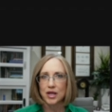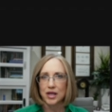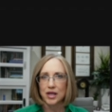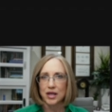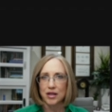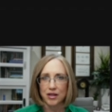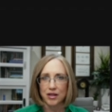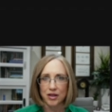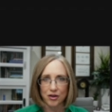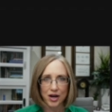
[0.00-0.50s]

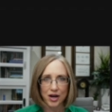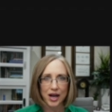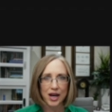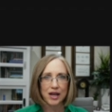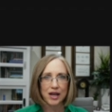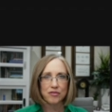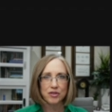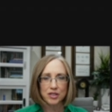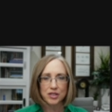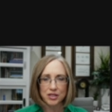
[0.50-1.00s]
their
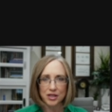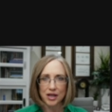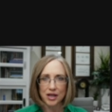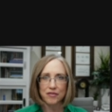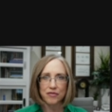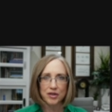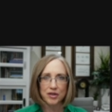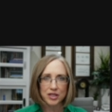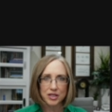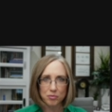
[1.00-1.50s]
average
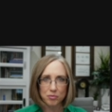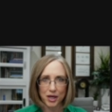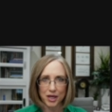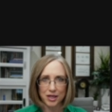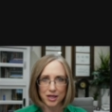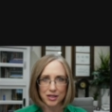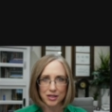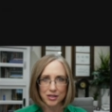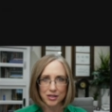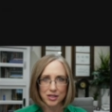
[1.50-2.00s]
life
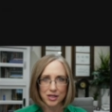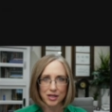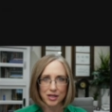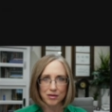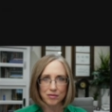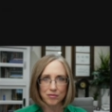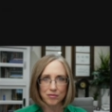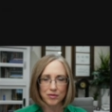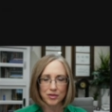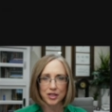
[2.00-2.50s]
expectancy